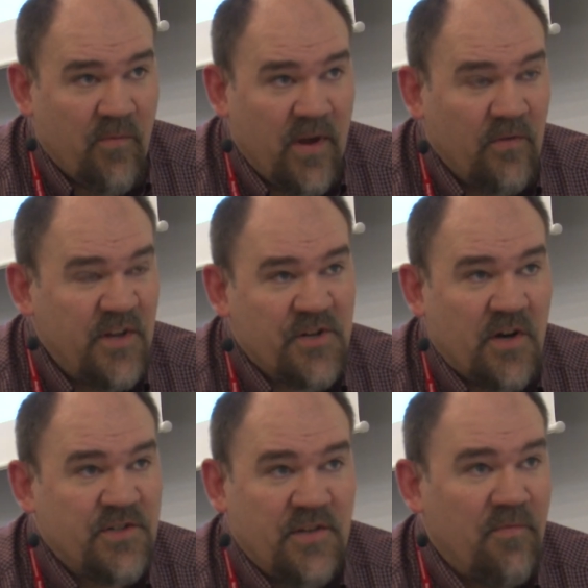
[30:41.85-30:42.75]
We only
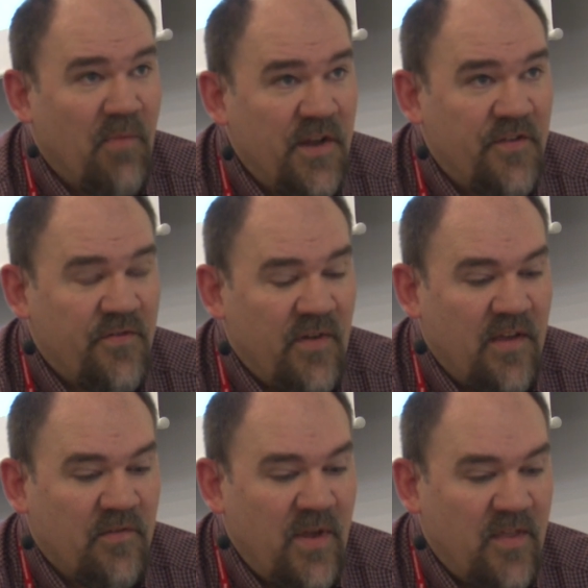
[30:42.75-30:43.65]
charged as much
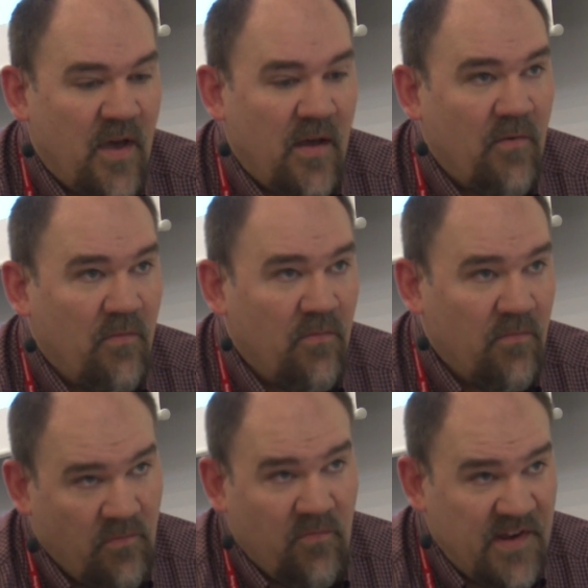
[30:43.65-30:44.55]
as we thought
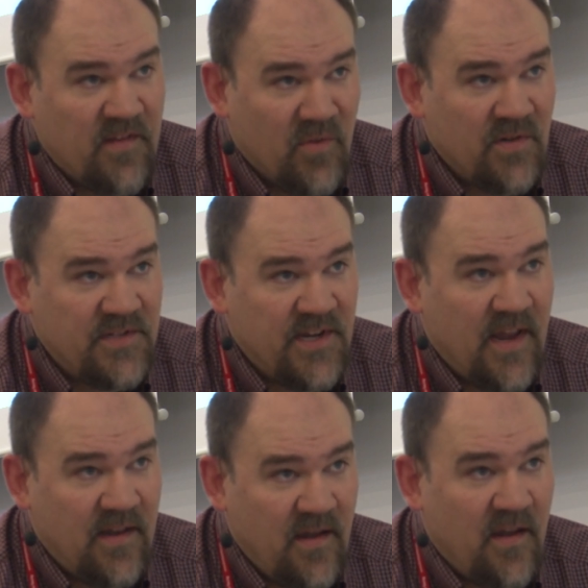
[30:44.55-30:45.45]
reasonable to
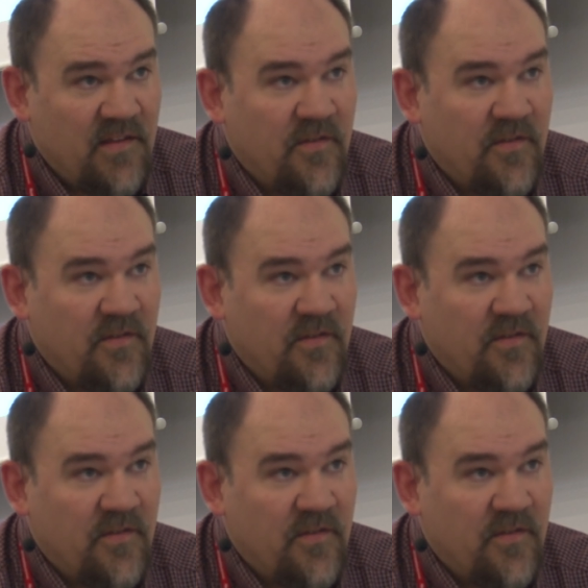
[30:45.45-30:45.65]
get done.